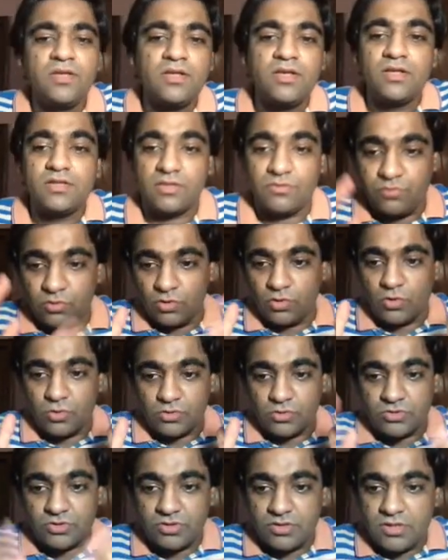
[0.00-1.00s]
the full
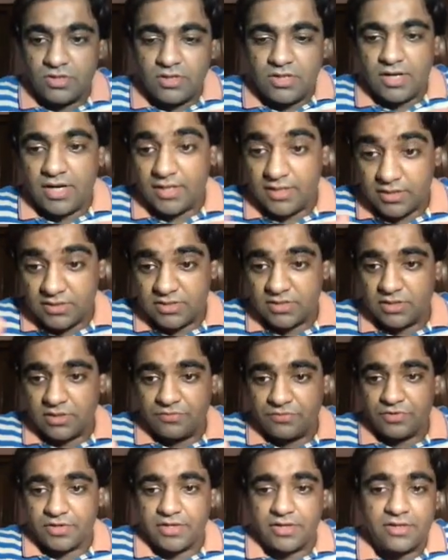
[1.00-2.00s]
course and the
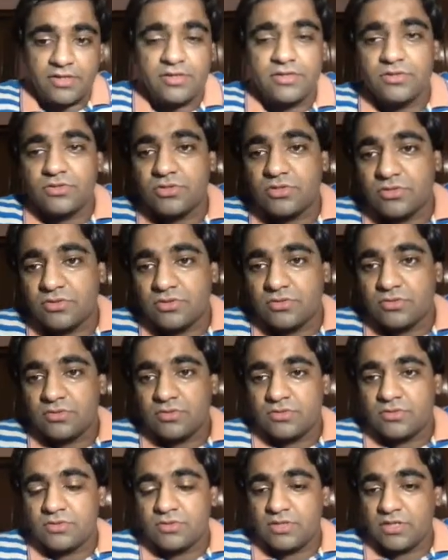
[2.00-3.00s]
certificate. So
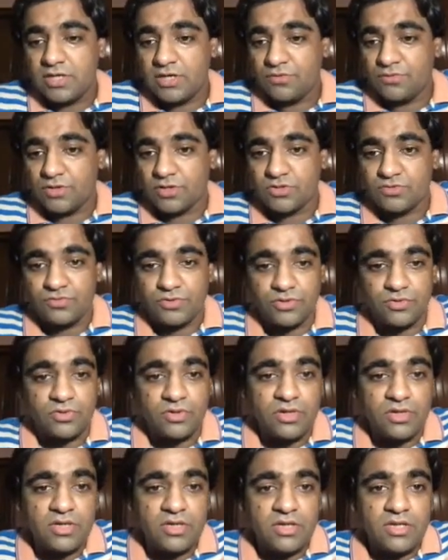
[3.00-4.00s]
it works for you.
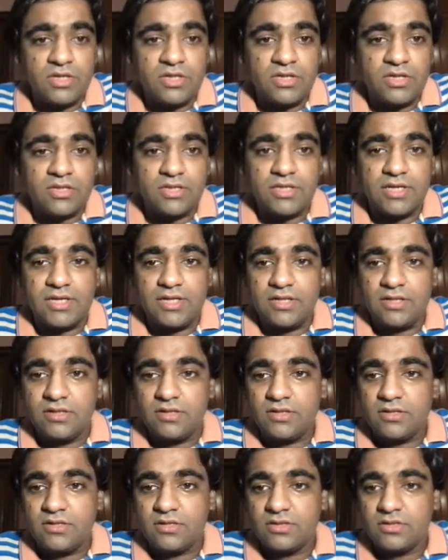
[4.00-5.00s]

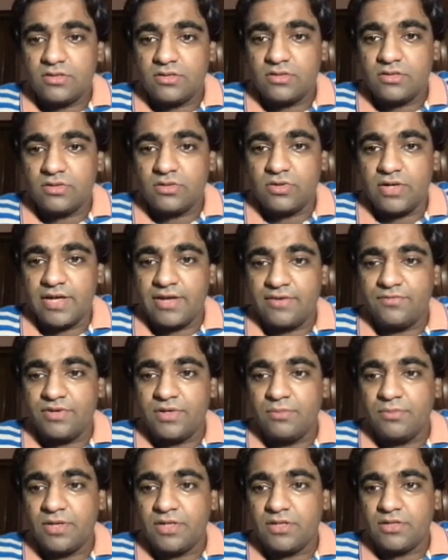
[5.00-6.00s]
Then
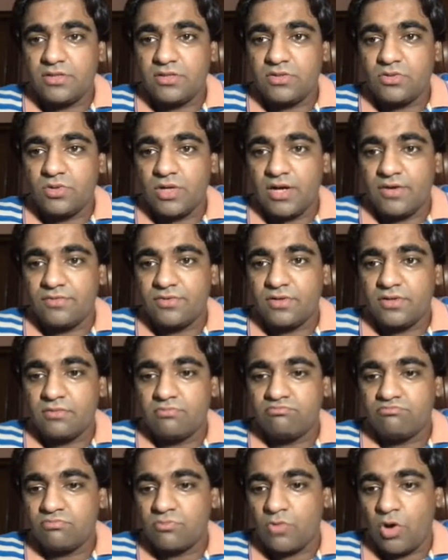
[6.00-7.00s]
every month you have a
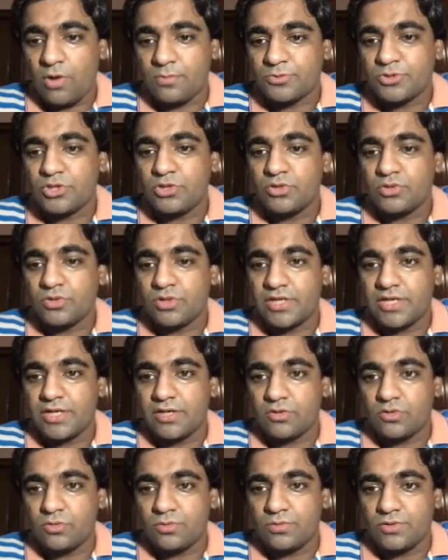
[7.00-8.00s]
option to
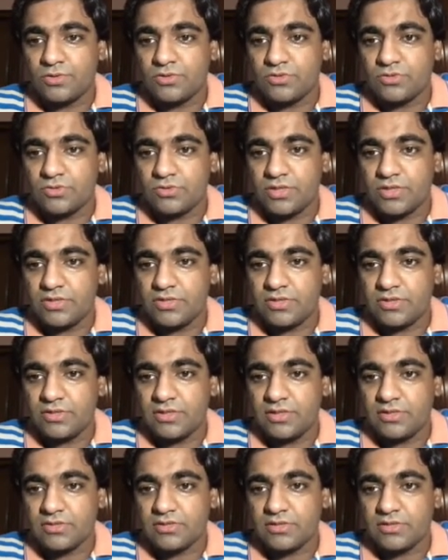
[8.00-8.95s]
create coupons. So here there is a